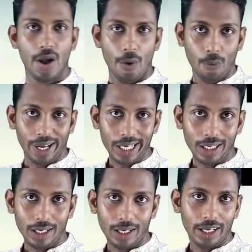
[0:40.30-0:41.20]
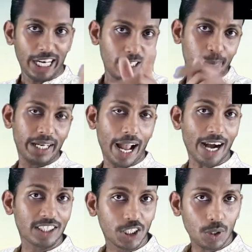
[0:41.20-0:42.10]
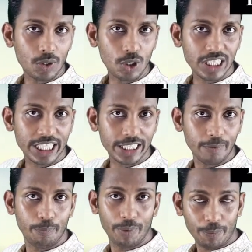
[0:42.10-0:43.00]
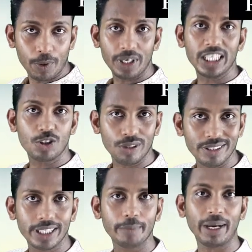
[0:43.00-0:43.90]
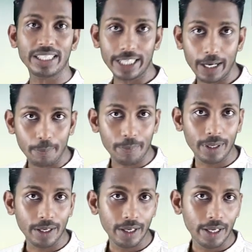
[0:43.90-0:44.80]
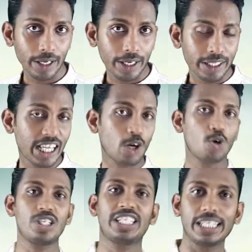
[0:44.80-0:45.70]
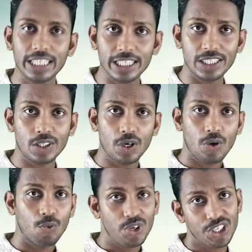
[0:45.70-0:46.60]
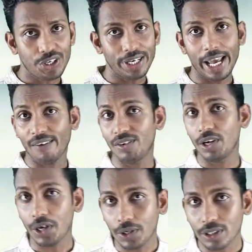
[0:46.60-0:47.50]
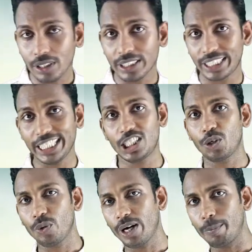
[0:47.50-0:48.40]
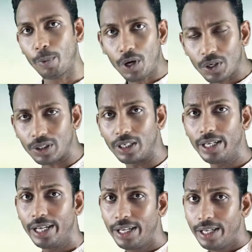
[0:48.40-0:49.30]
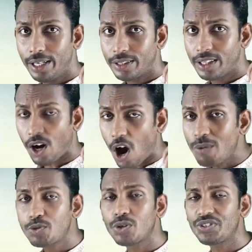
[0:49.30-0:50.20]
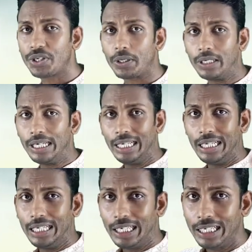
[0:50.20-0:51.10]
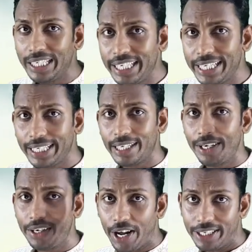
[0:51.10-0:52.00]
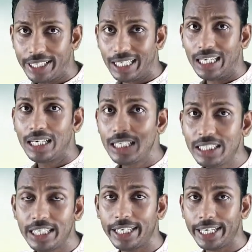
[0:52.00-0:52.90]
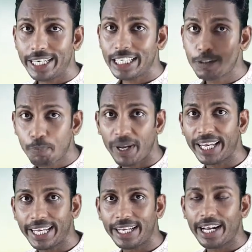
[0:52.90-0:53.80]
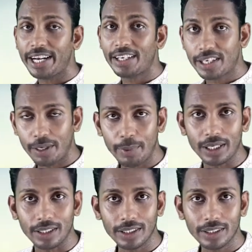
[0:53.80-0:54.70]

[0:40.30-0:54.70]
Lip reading: Well, let me ask you a question before introducing myself. The question is, which one have you learned since you were born? The options are reading, writing, listening, speaking and grammar.